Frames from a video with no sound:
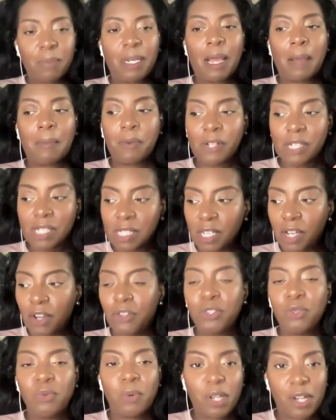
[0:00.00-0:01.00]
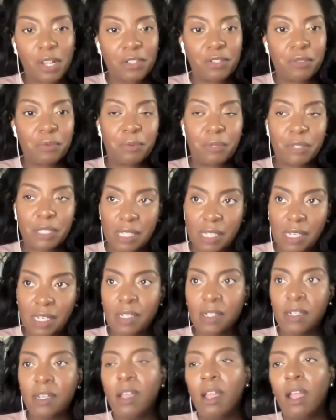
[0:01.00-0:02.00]
But I'm going to tell you
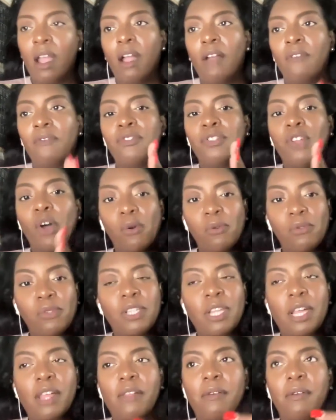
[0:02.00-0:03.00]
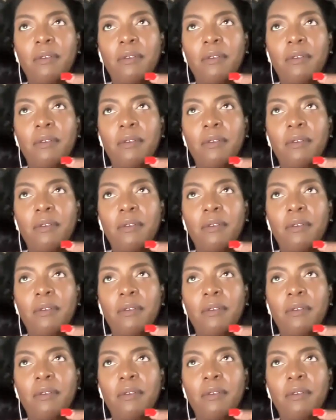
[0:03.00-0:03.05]
100%, those,